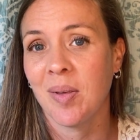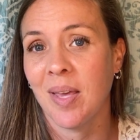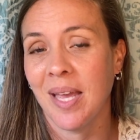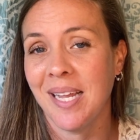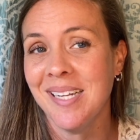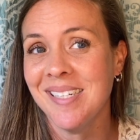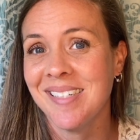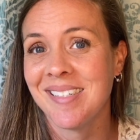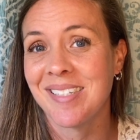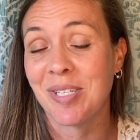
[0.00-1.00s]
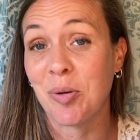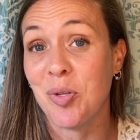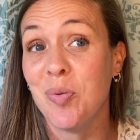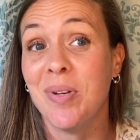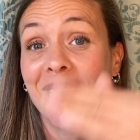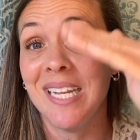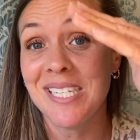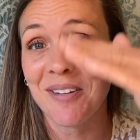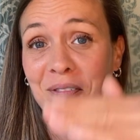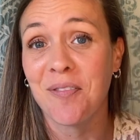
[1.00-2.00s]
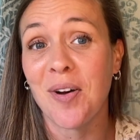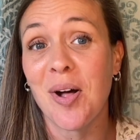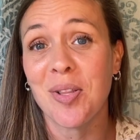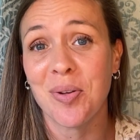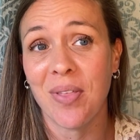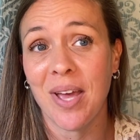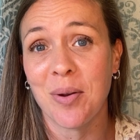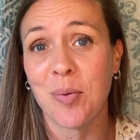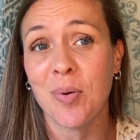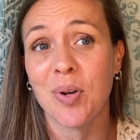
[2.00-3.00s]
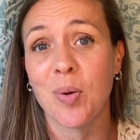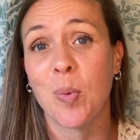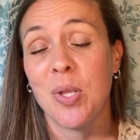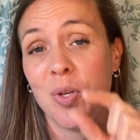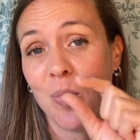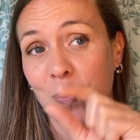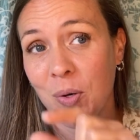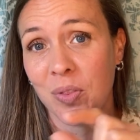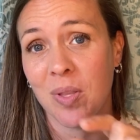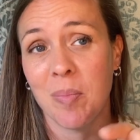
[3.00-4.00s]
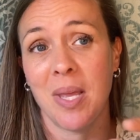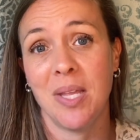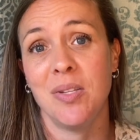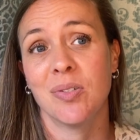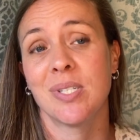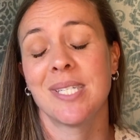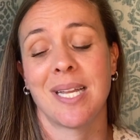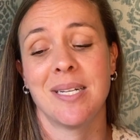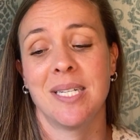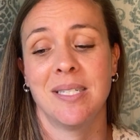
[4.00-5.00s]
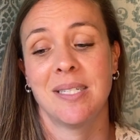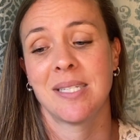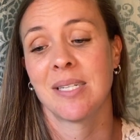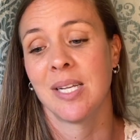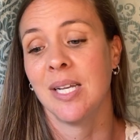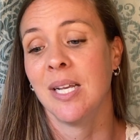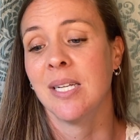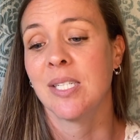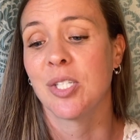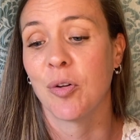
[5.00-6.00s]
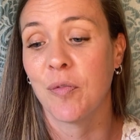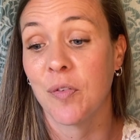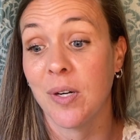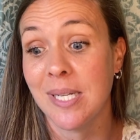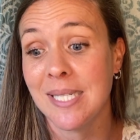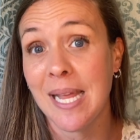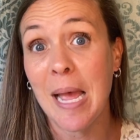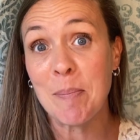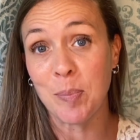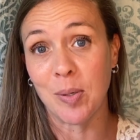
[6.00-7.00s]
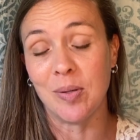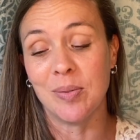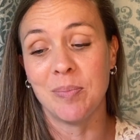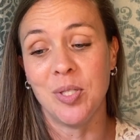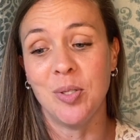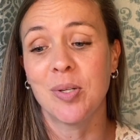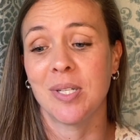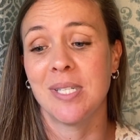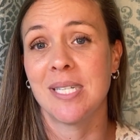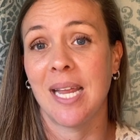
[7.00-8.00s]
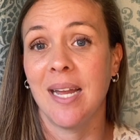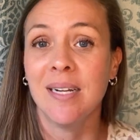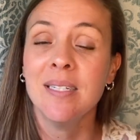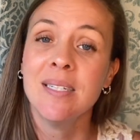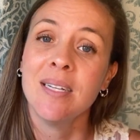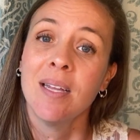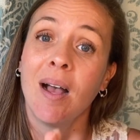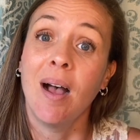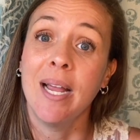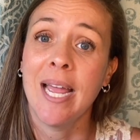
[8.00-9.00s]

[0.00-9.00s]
Okay, so you need to follow that order when you put them in your sentence. So for example, you could say, I